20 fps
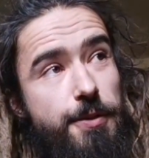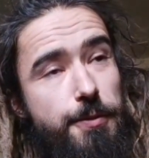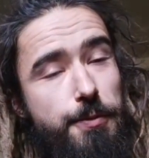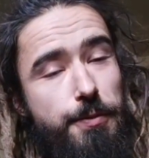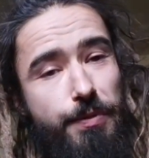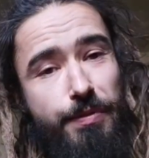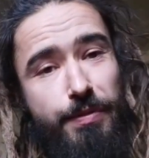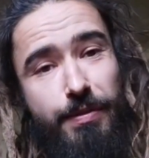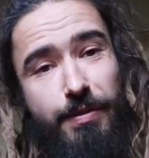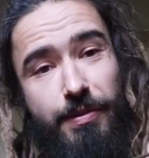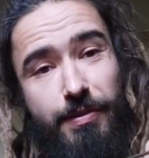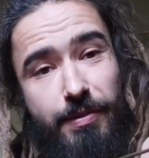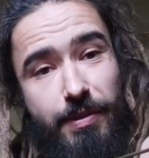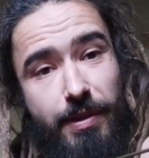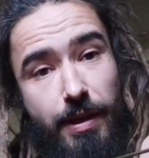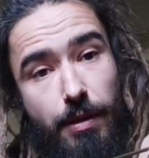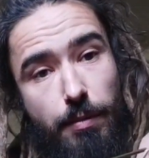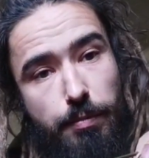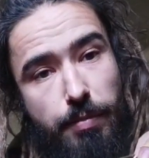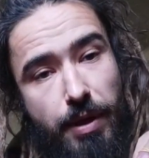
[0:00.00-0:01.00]
use
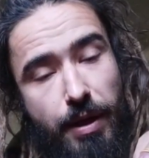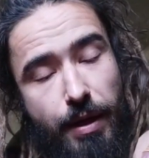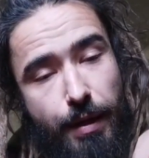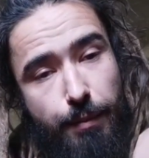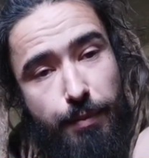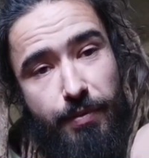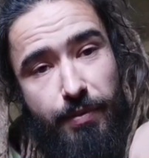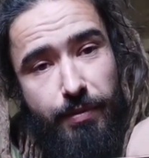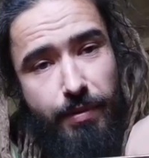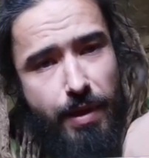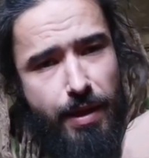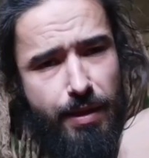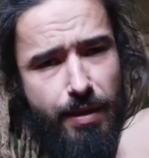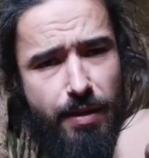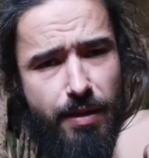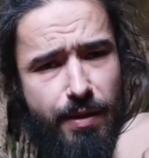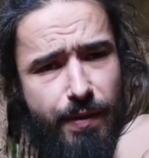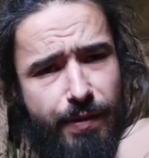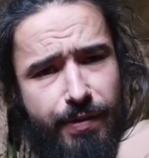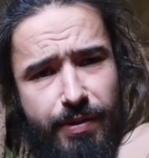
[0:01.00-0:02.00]
steel pipes that
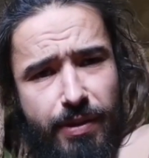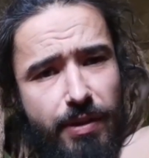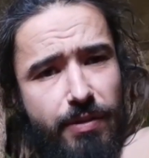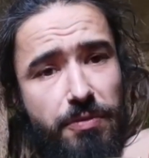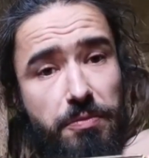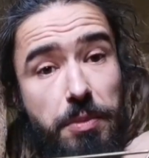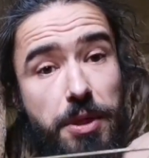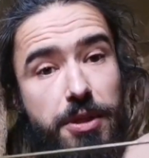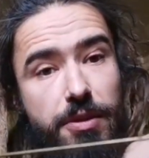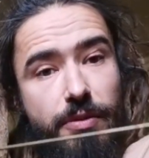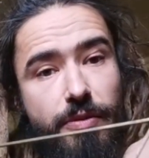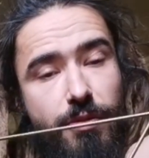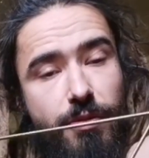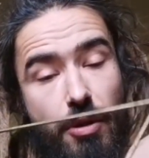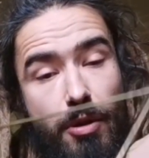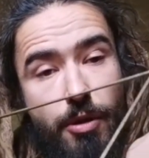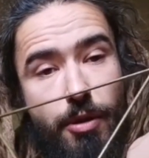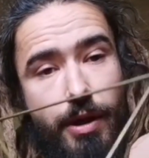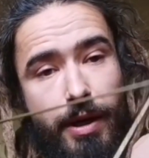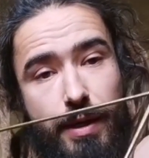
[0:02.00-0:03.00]
are six meters
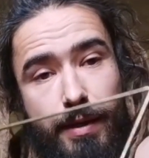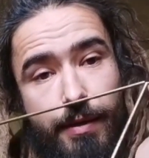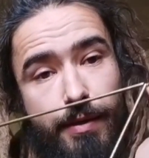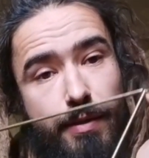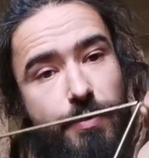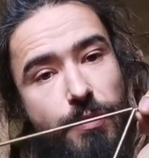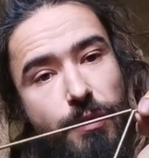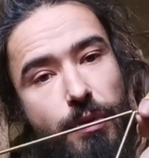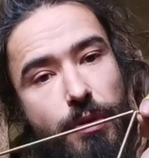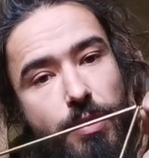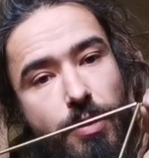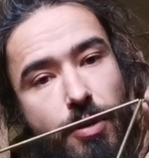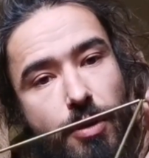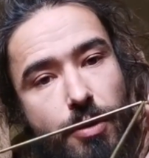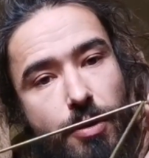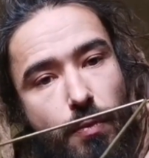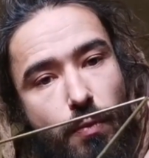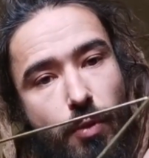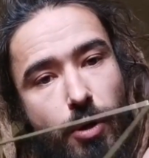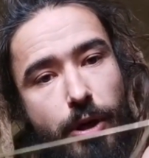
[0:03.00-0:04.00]
long and it's still
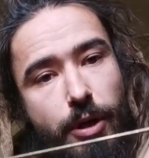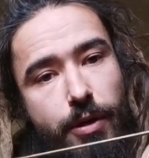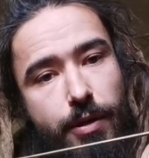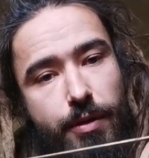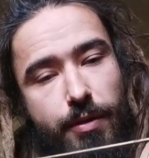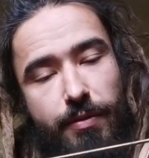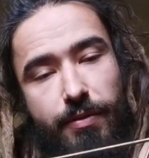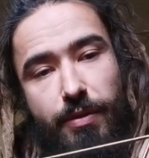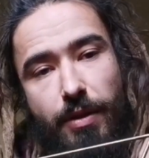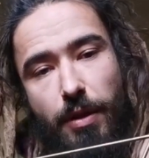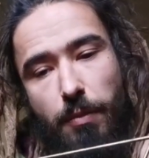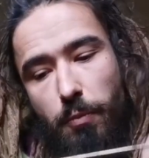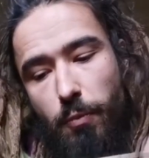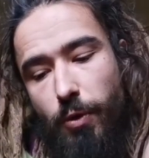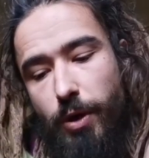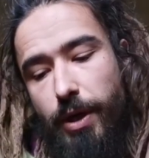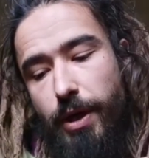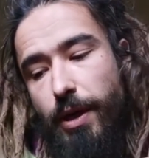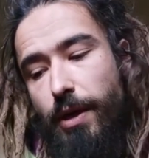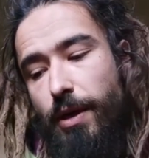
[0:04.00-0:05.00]
gonna work the same
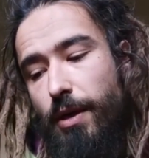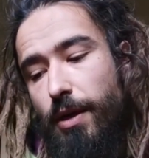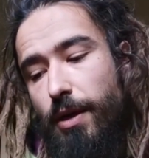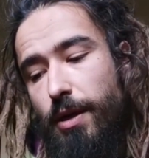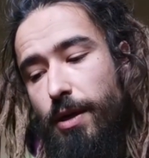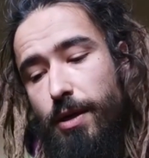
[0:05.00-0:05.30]
way.